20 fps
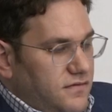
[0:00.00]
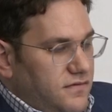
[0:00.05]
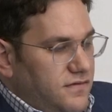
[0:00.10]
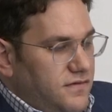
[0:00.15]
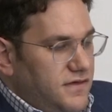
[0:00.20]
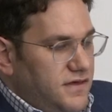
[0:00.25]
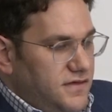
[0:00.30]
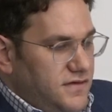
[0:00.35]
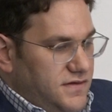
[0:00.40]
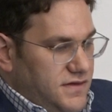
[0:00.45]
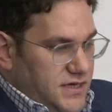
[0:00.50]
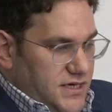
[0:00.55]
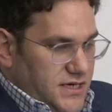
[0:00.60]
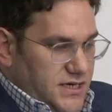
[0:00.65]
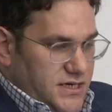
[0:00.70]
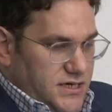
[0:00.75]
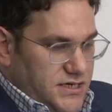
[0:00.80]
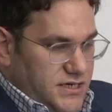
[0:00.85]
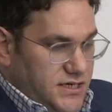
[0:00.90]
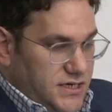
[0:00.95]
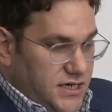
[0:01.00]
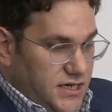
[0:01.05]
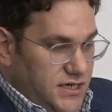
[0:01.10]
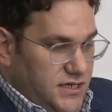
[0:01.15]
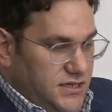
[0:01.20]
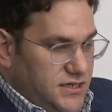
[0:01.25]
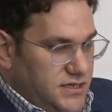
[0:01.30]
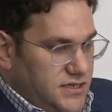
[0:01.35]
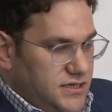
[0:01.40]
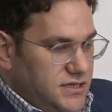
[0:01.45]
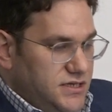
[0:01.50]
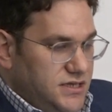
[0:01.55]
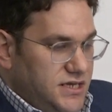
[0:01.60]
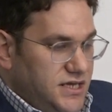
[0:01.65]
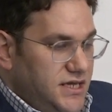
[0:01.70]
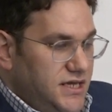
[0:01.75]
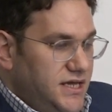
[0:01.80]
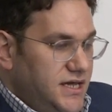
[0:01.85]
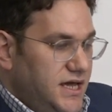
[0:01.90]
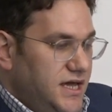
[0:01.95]
This kit
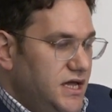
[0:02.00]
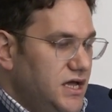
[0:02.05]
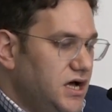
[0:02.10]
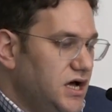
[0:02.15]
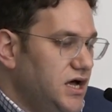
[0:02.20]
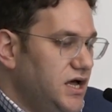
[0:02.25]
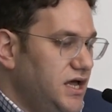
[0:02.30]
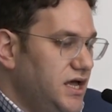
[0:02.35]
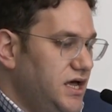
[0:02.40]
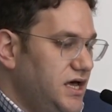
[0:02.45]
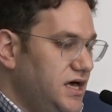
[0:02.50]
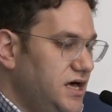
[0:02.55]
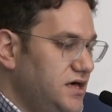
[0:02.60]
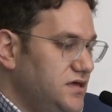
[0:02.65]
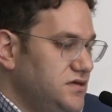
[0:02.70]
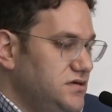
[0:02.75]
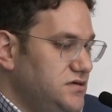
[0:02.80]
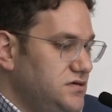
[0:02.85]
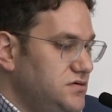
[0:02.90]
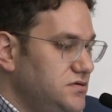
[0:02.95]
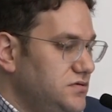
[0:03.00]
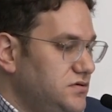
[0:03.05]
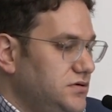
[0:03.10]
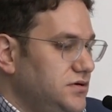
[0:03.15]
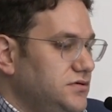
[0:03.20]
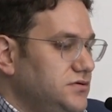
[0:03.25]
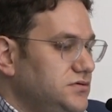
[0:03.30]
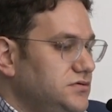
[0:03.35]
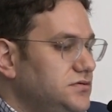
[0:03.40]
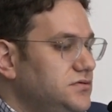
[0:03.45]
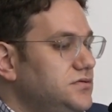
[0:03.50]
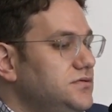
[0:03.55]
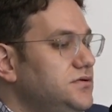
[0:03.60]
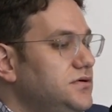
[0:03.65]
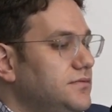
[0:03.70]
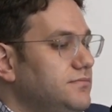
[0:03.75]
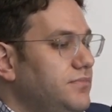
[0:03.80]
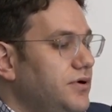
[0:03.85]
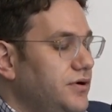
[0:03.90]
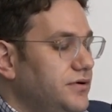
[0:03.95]
TKI has two
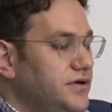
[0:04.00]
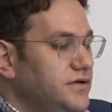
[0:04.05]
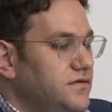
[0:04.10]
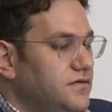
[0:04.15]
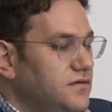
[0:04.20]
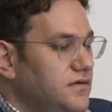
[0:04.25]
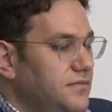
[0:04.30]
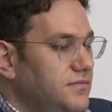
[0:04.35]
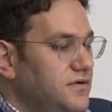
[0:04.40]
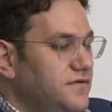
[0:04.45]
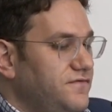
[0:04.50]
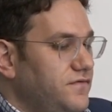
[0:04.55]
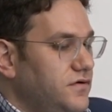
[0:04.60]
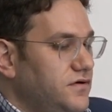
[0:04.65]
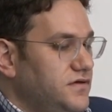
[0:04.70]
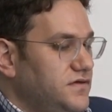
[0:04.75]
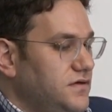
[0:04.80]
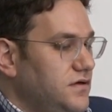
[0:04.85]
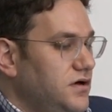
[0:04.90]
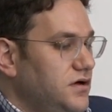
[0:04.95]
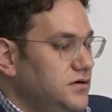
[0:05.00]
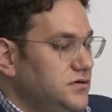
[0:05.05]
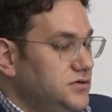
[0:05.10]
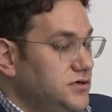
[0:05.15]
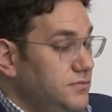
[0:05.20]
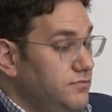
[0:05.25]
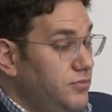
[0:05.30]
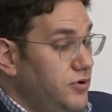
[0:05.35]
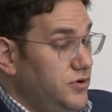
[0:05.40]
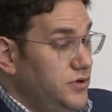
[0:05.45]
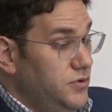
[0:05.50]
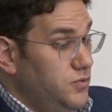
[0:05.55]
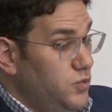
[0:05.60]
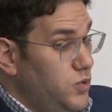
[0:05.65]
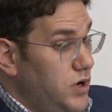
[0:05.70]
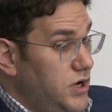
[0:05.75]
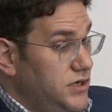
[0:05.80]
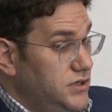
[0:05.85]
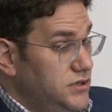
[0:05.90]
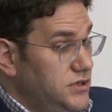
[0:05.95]
components. I'm going to focus on component
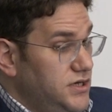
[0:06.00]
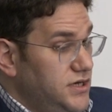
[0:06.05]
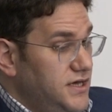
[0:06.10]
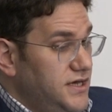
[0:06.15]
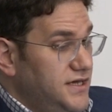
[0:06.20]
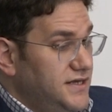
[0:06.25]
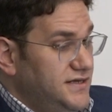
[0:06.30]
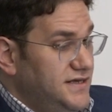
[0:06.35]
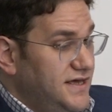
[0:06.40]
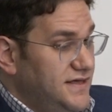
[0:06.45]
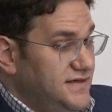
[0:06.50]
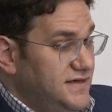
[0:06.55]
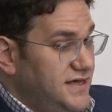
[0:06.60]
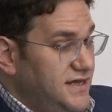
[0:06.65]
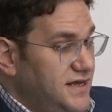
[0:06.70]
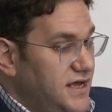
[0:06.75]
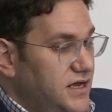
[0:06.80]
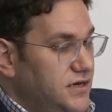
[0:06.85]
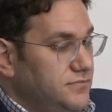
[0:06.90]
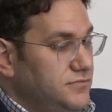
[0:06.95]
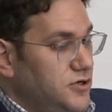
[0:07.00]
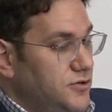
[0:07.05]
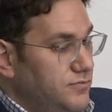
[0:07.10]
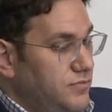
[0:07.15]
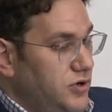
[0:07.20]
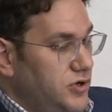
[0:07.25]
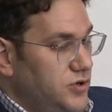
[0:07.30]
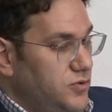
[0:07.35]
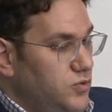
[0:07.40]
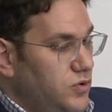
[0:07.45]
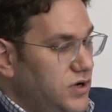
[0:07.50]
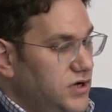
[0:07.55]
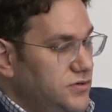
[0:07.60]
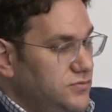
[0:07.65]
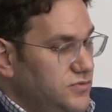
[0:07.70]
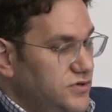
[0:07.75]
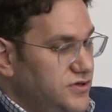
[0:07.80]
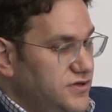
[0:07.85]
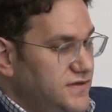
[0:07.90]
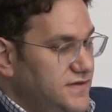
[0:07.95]
1. Test kit item component
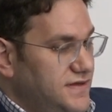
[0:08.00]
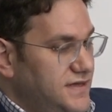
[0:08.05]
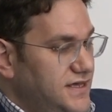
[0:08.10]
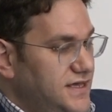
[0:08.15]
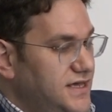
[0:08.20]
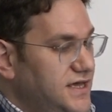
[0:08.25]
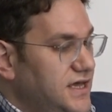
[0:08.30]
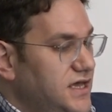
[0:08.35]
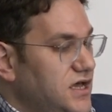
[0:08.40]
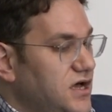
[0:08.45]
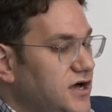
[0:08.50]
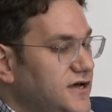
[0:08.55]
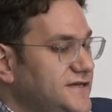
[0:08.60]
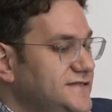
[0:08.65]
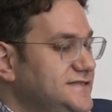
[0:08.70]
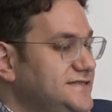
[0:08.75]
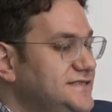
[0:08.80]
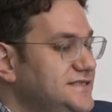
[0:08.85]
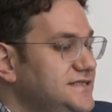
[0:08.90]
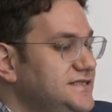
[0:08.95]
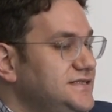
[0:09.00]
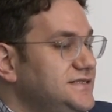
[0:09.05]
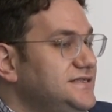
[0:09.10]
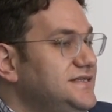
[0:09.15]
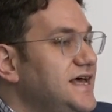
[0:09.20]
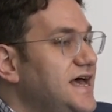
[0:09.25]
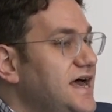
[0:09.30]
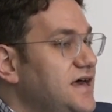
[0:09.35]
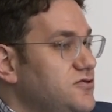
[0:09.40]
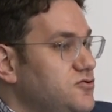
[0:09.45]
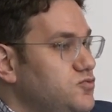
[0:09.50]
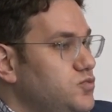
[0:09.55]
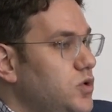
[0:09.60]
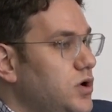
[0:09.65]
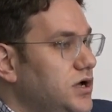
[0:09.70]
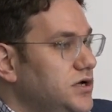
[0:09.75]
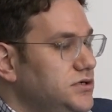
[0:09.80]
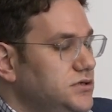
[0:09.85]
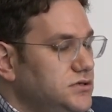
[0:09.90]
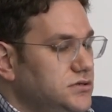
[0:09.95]
1, which is
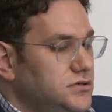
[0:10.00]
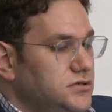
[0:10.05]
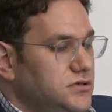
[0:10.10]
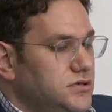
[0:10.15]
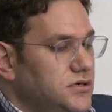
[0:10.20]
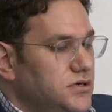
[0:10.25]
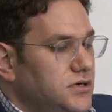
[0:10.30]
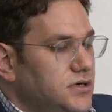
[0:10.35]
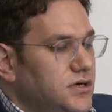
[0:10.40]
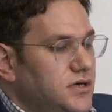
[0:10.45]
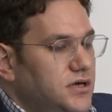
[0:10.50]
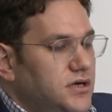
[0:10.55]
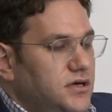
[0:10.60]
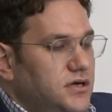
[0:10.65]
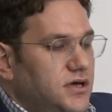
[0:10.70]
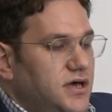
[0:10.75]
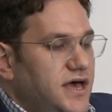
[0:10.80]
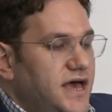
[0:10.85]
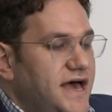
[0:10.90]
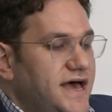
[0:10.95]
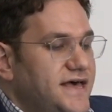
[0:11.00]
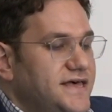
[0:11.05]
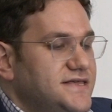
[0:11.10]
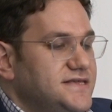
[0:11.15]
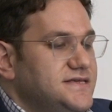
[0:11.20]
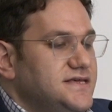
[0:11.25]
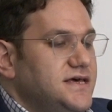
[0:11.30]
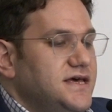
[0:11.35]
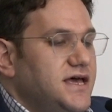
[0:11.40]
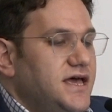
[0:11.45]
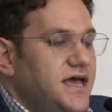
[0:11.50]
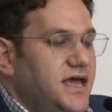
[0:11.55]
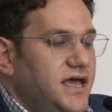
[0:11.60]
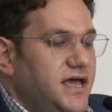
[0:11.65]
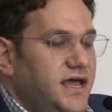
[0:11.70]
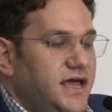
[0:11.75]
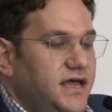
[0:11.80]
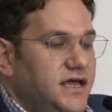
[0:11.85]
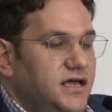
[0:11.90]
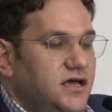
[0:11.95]
TKIC-1, has
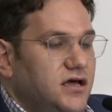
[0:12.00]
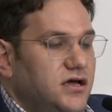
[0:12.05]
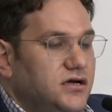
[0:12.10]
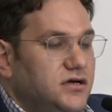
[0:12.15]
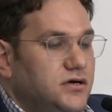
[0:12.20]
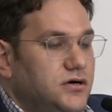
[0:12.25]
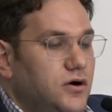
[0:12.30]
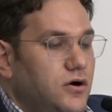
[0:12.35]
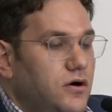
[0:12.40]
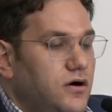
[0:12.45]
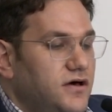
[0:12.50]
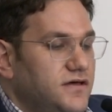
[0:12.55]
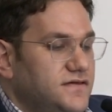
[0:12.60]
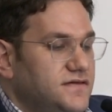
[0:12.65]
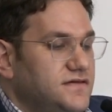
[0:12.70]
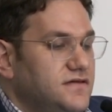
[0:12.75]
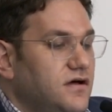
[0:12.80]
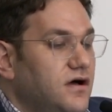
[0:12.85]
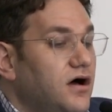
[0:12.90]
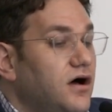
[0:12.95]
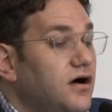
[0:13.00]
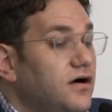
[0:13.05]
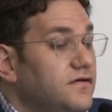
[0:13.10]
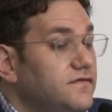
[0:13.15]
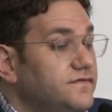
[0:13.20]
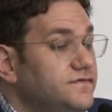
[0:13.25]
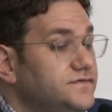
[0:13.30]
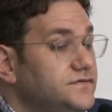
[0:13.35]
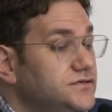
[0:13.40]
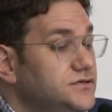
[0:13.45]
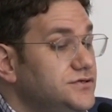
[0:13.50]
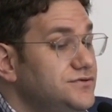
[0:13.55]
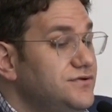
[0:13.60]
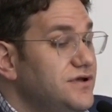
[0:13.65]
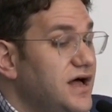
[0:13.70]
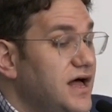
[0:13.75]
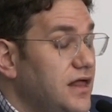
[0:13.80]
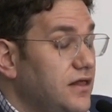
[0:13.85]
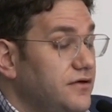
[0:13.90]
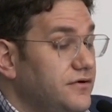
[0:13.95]
a cost of
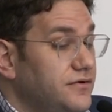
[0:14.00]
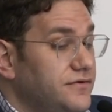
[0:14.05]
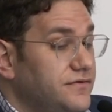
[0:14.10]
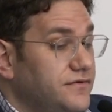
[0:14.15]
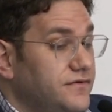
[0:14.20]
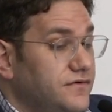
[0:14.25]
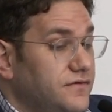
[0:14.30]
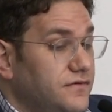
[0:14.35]
$2.